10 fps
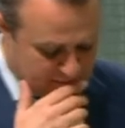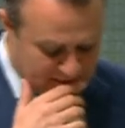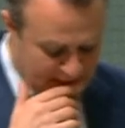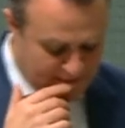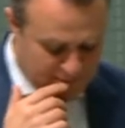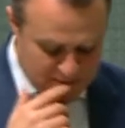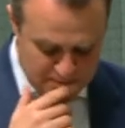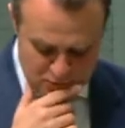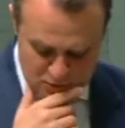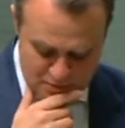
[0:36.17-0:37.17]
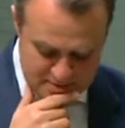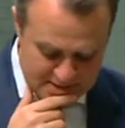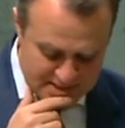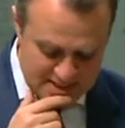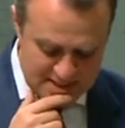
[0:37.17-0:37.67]
tables in Broome and
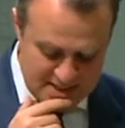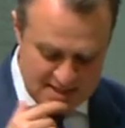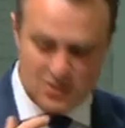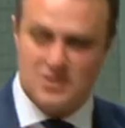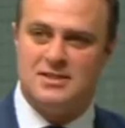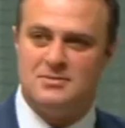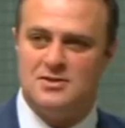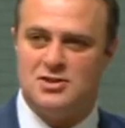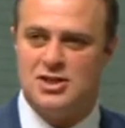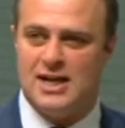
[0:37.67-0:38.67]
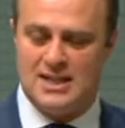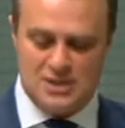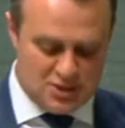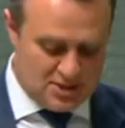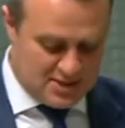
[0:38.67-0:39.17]
Sydney on some of the
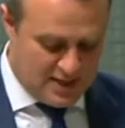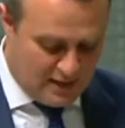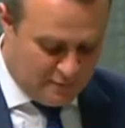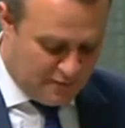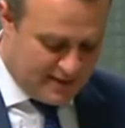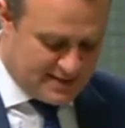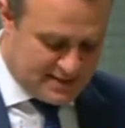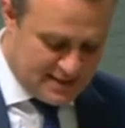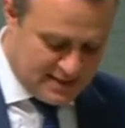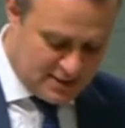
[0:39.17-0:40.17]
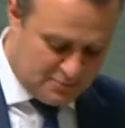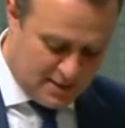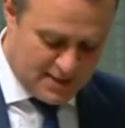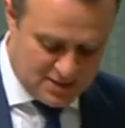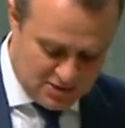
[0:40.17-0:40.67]
challenges that are faced in this
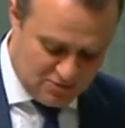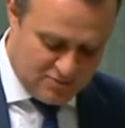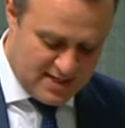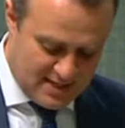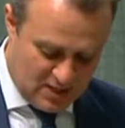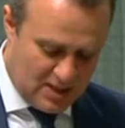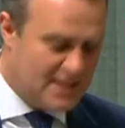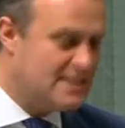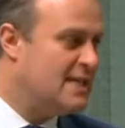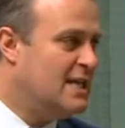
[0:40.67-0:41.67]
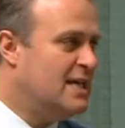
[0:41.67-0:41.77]
space to realise